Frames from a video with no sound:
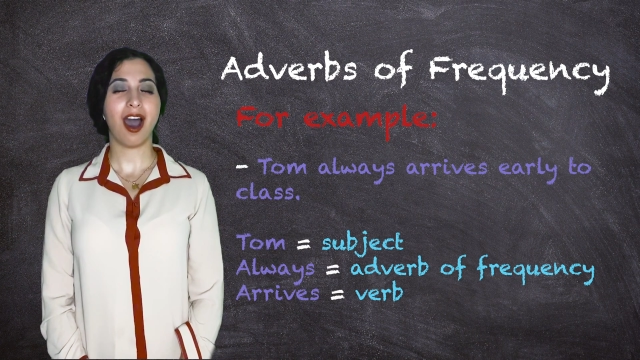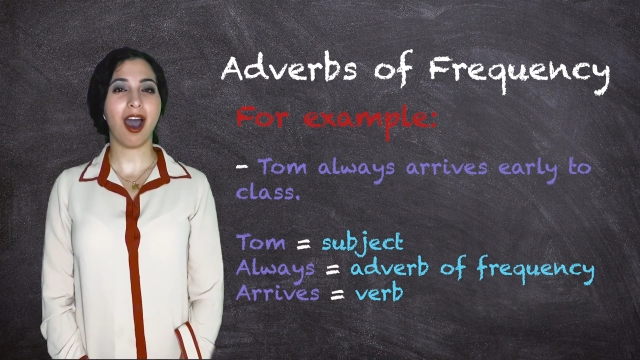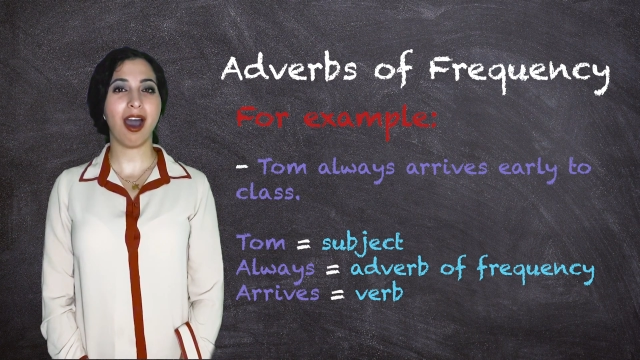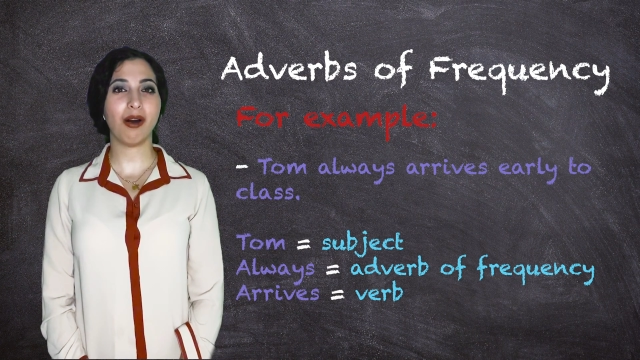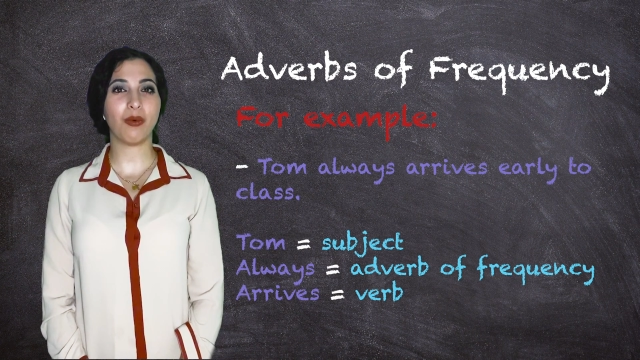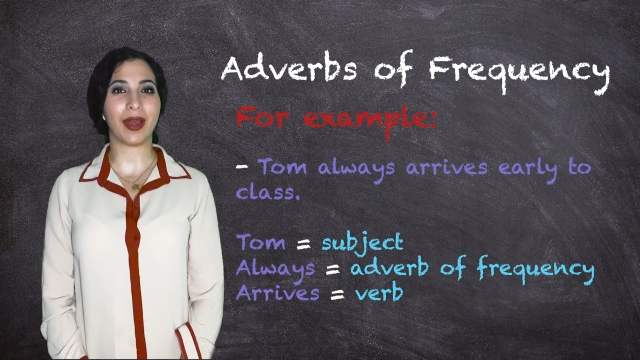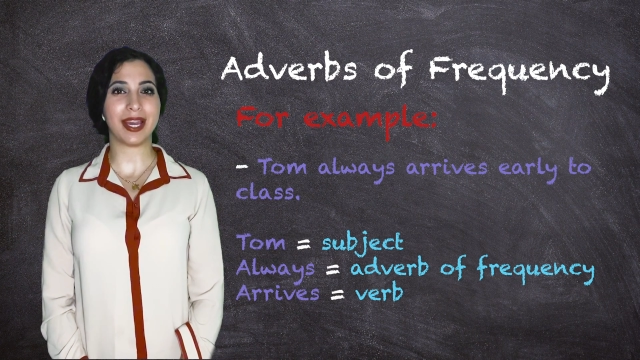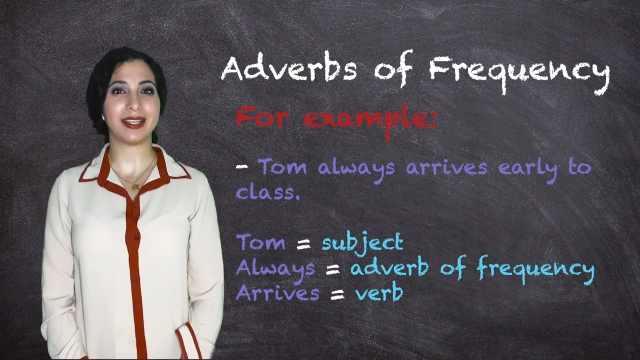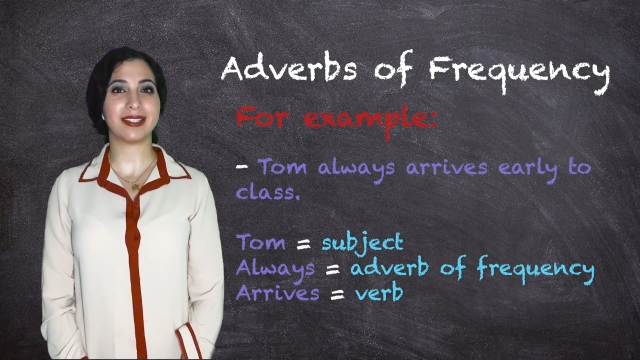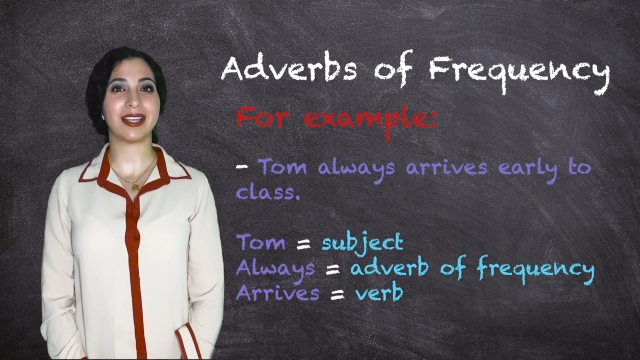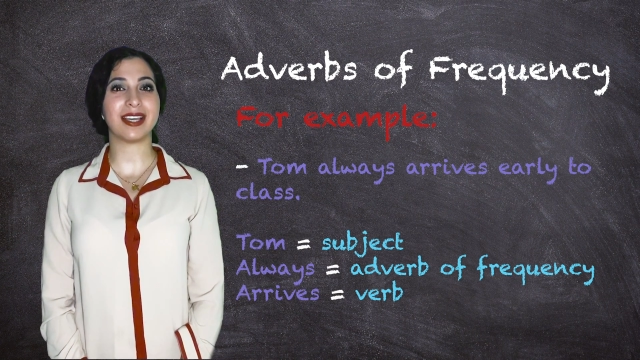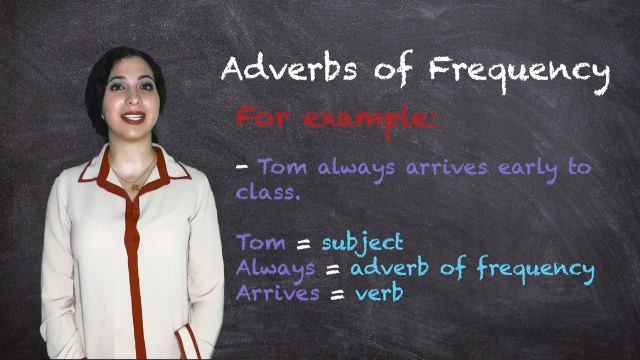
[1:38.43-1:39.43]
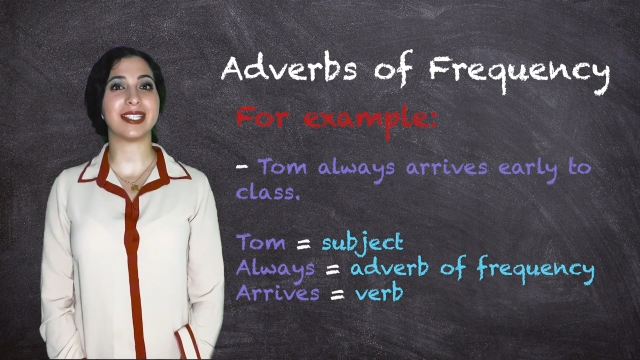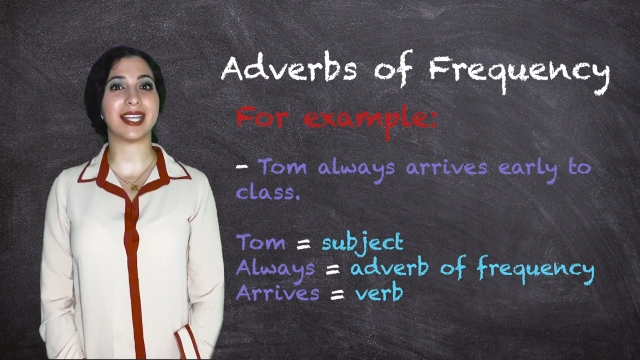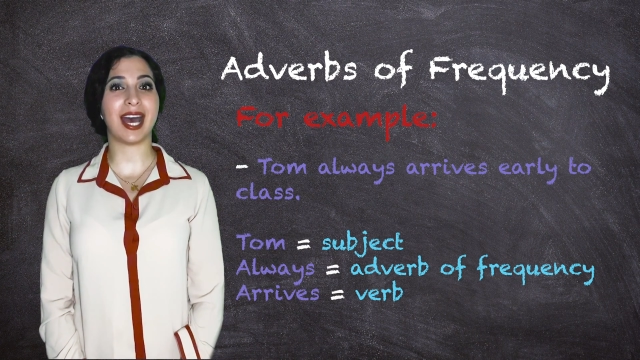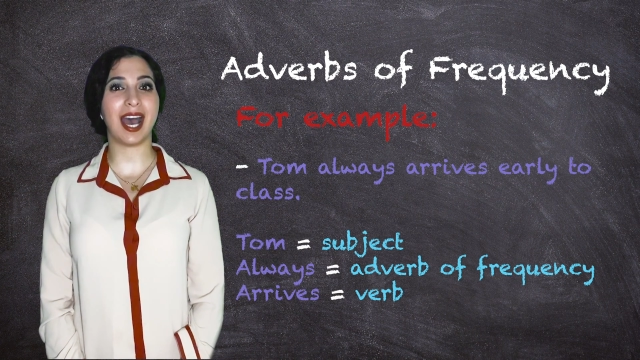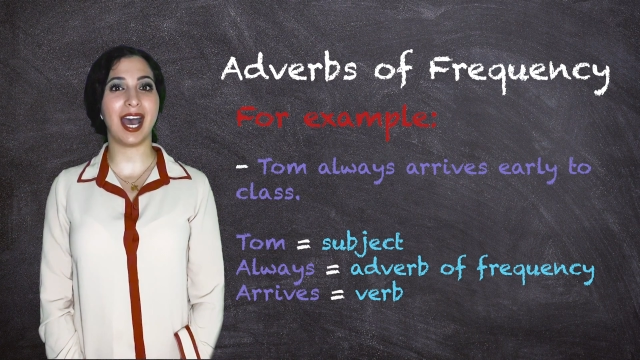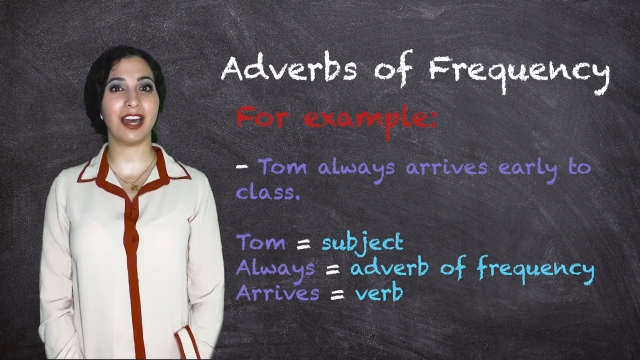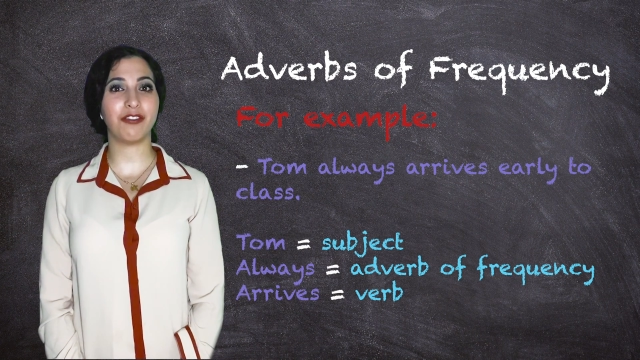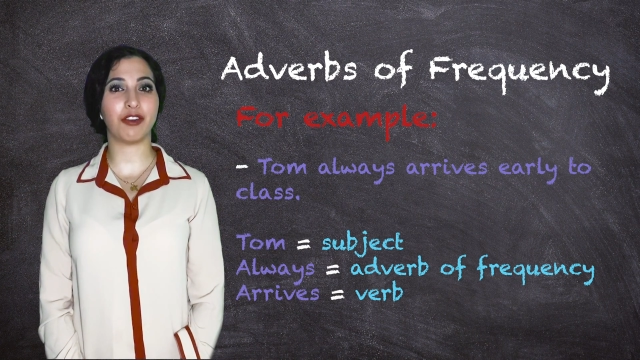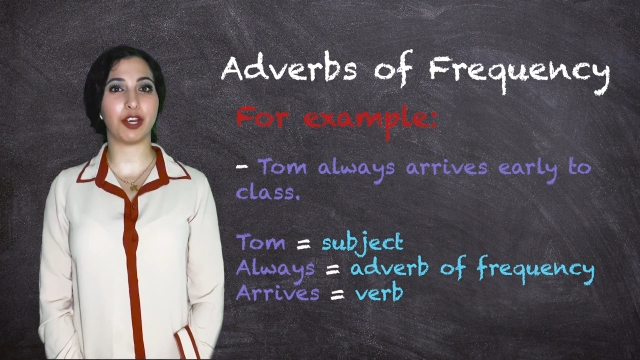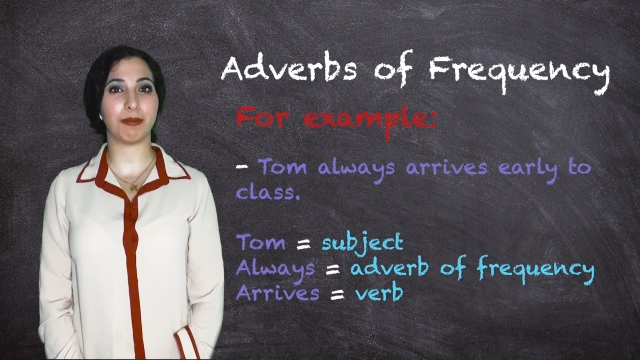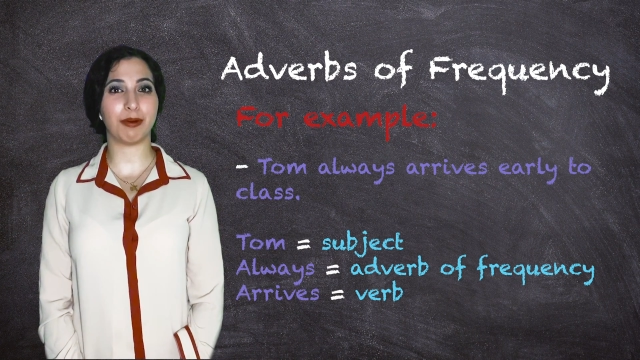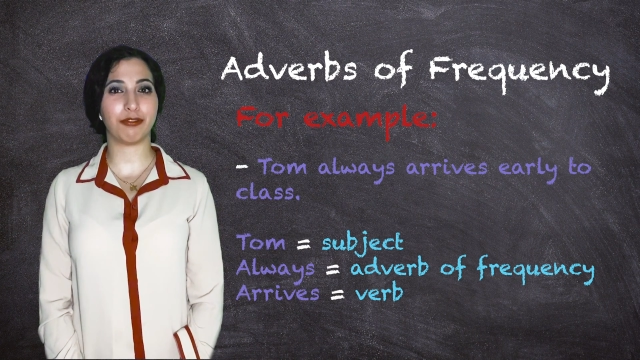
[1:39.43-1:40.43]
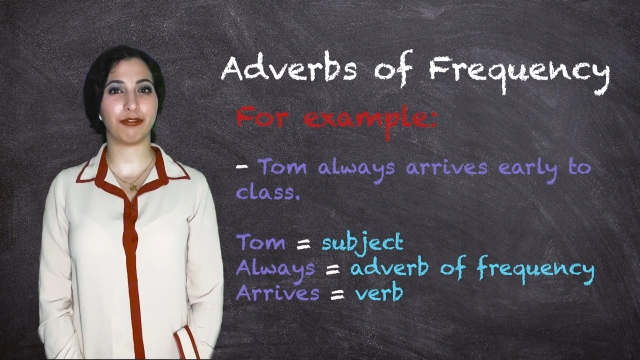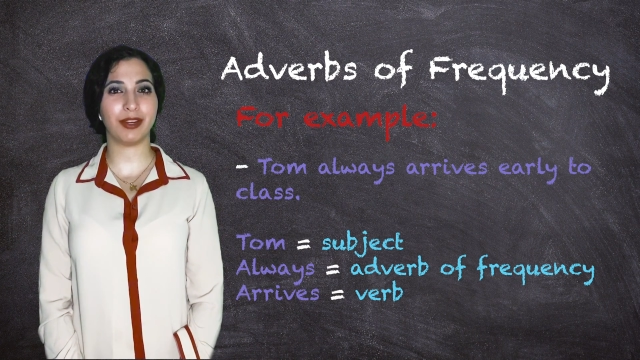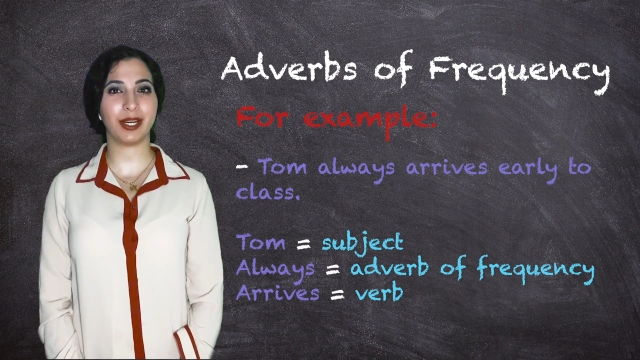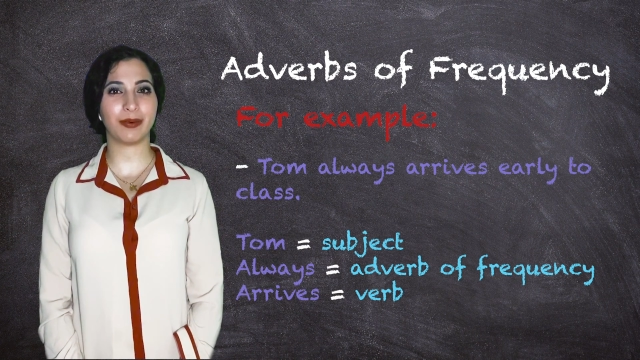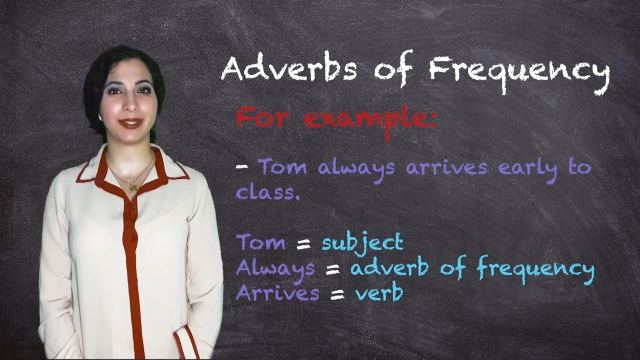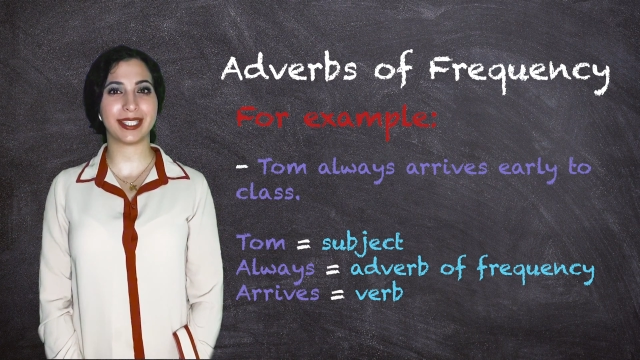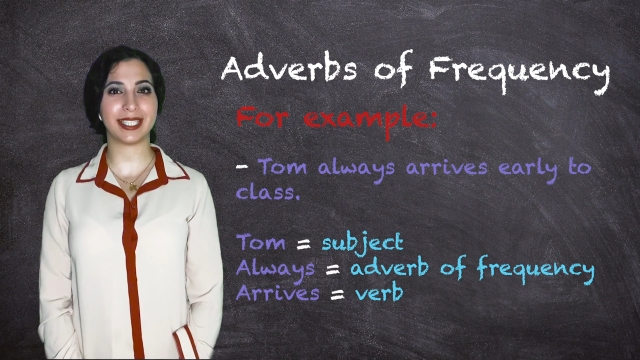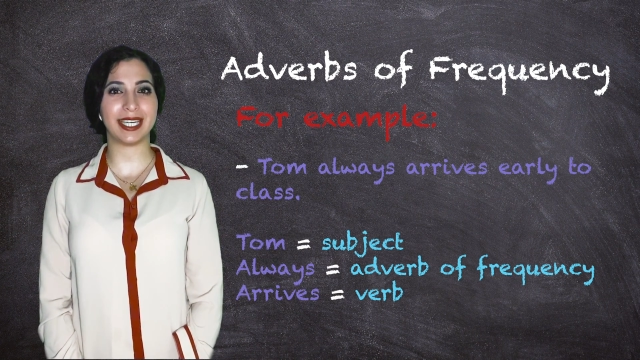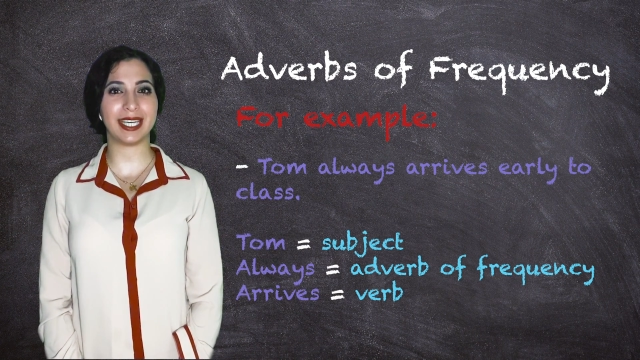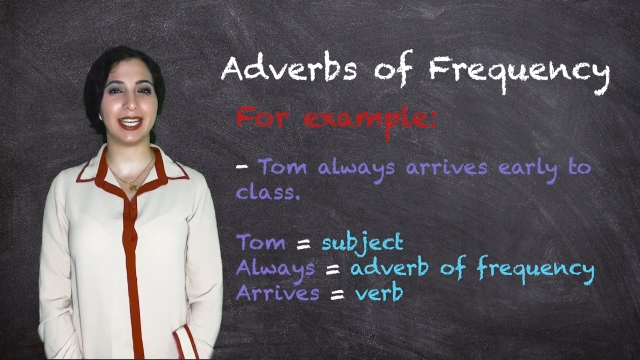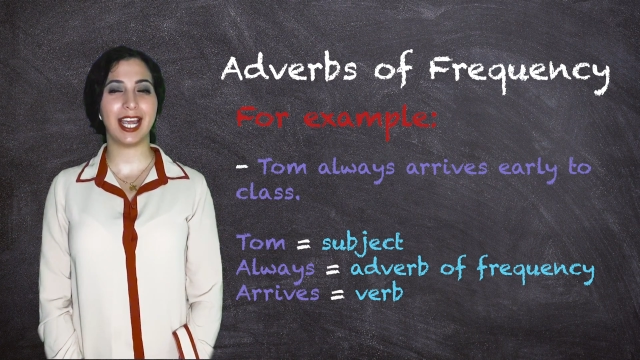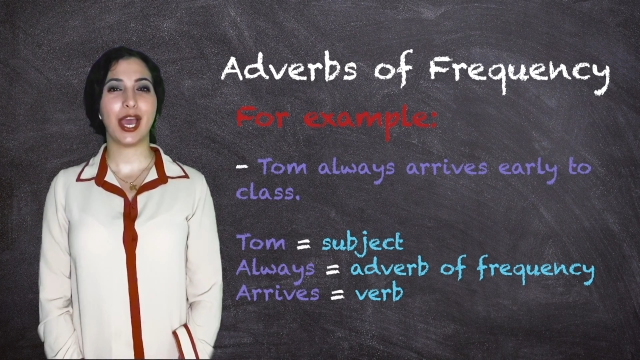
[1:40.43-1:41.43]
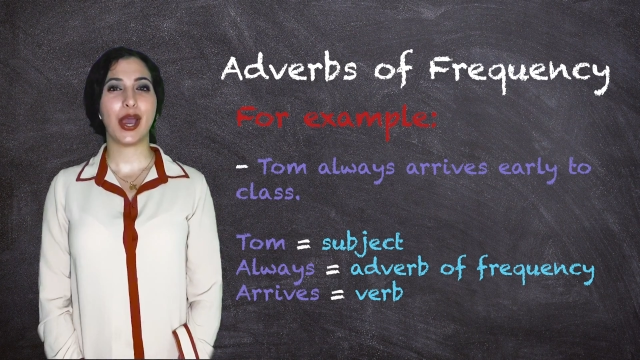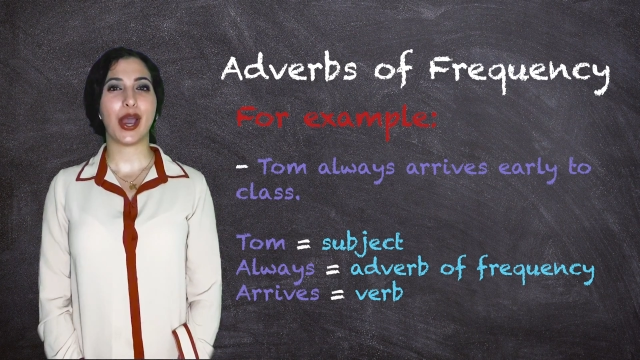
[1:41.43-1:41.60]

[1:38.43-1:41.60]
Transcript: Always is the adverb of frequency.